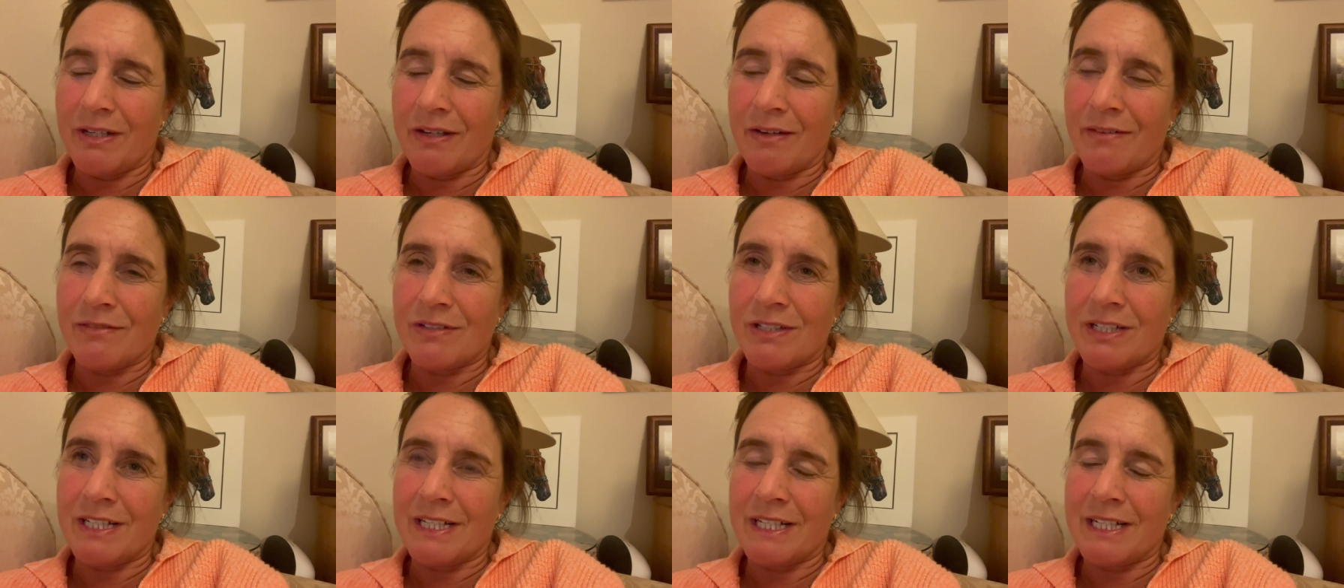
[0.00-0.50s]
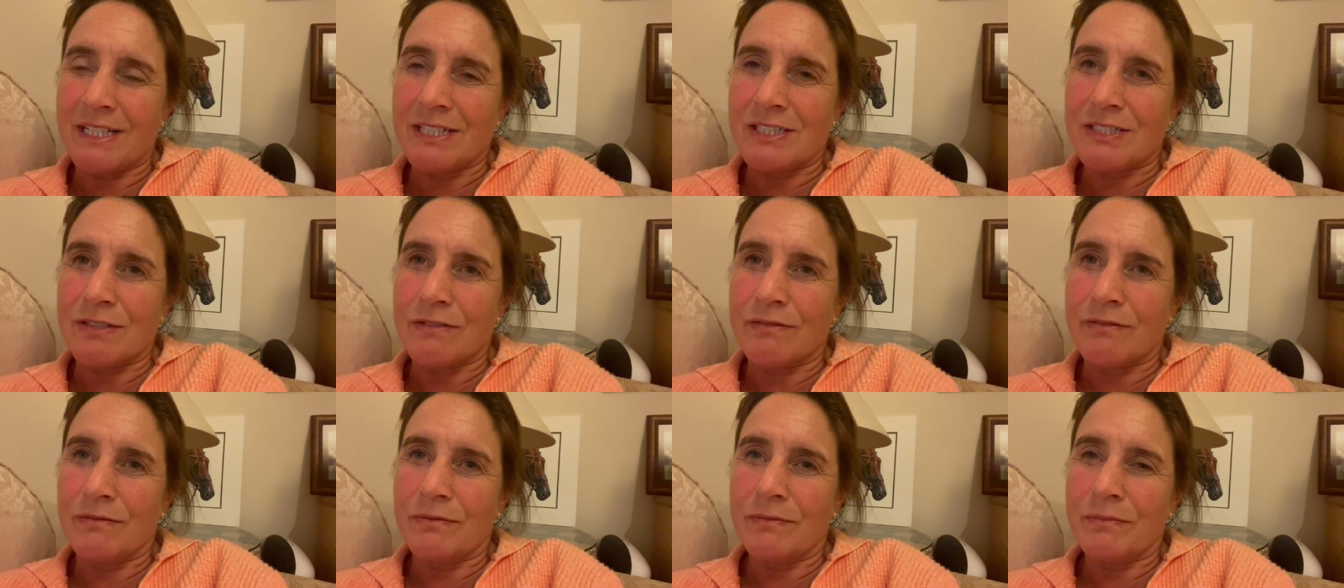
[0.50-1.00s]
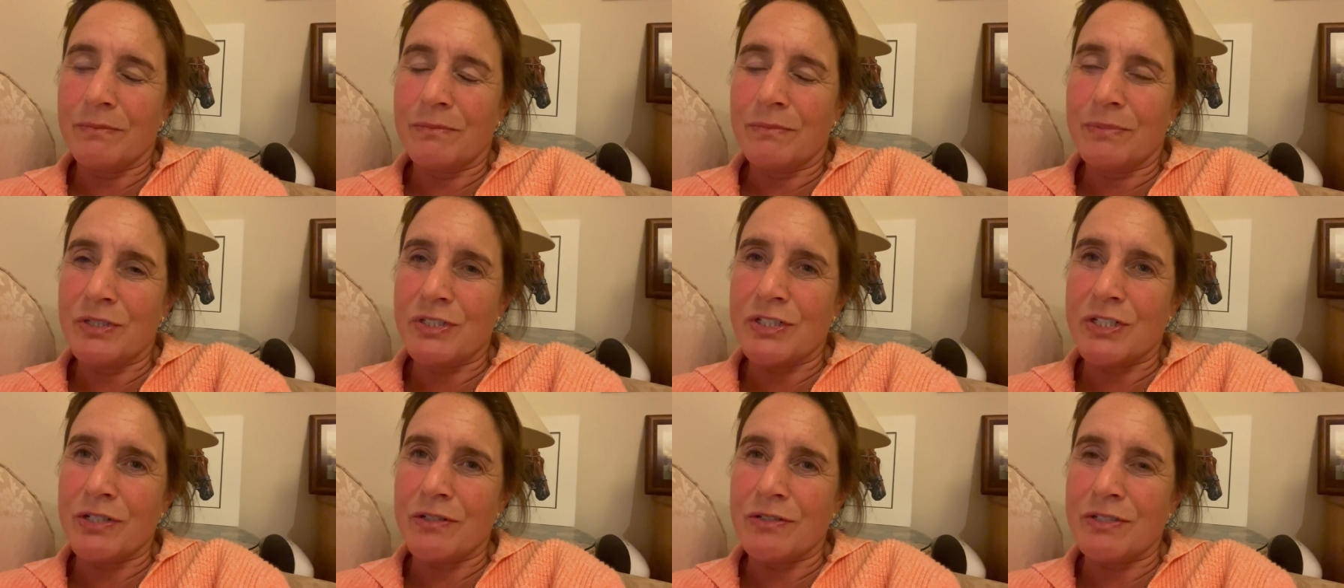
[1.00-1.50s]
over the years of
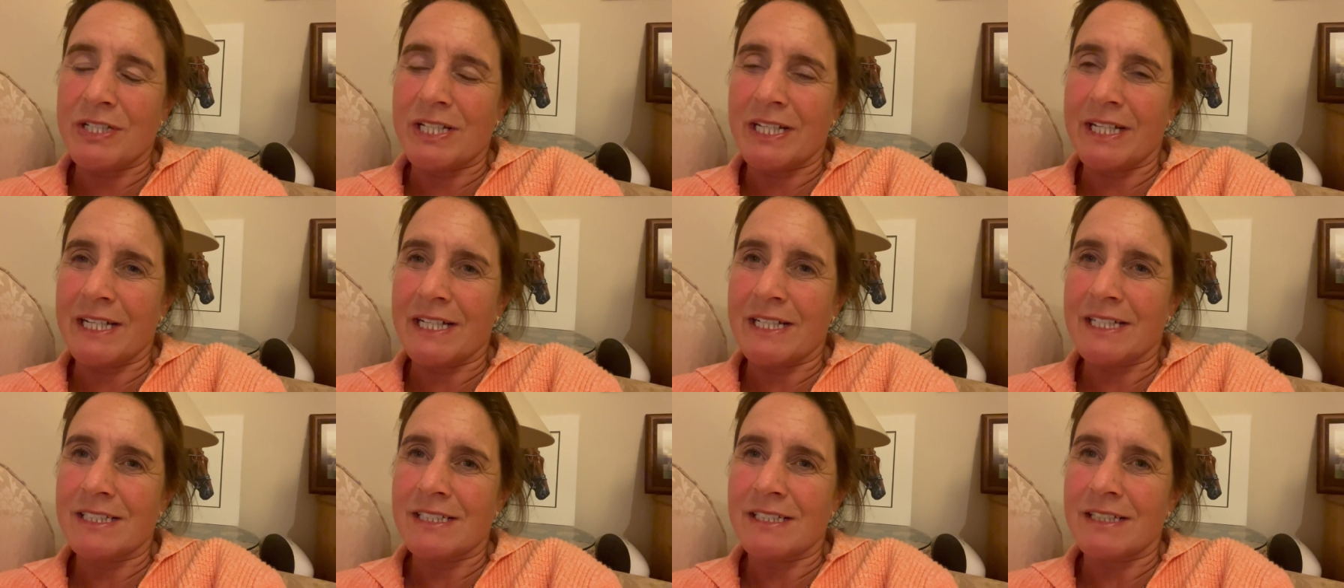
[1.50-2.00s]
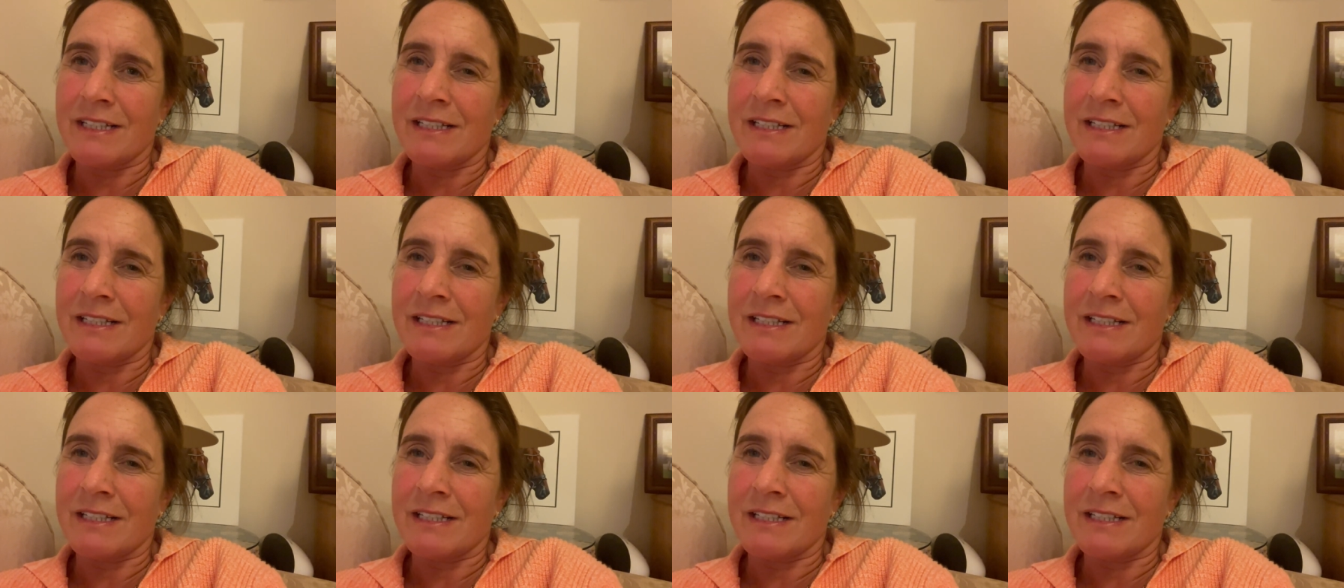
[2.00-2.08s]
producing it.